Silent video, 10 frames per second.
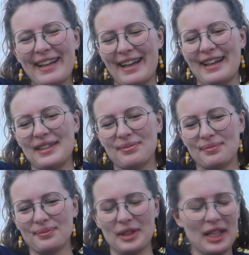
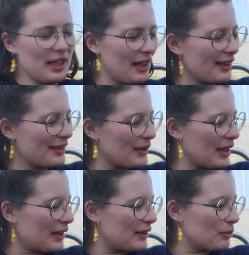um, yeah,
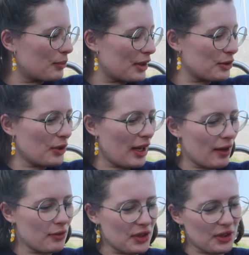I, I, but I do
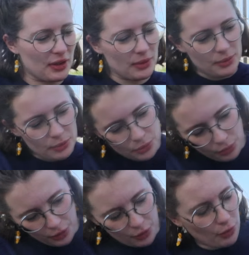have uh,
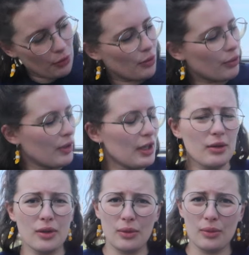one, two,
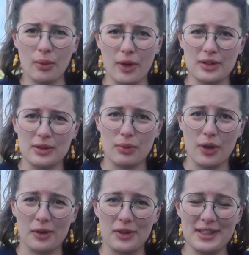three works in
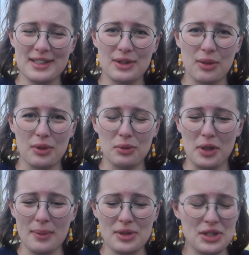progress, three
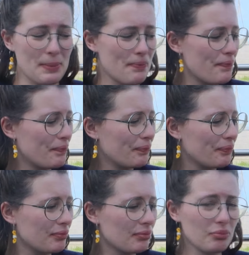WIPs.
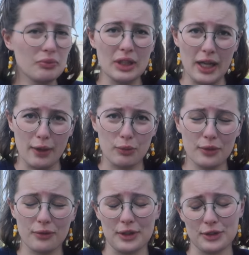I have
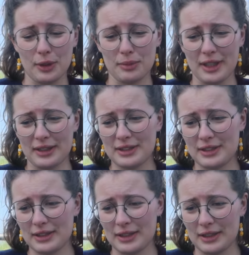one finished object.
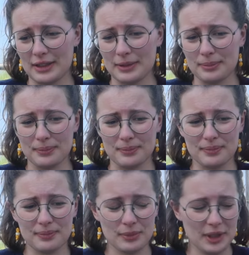Um,
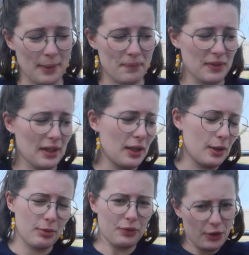but yeah,
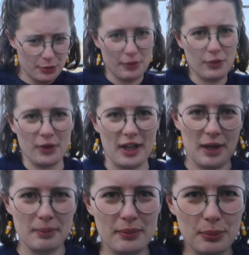but first, before
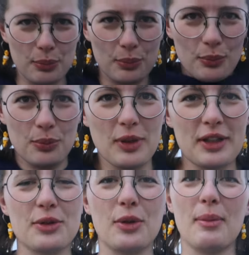that,
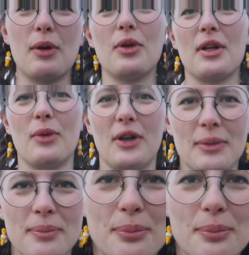let's talk about what I'm wearing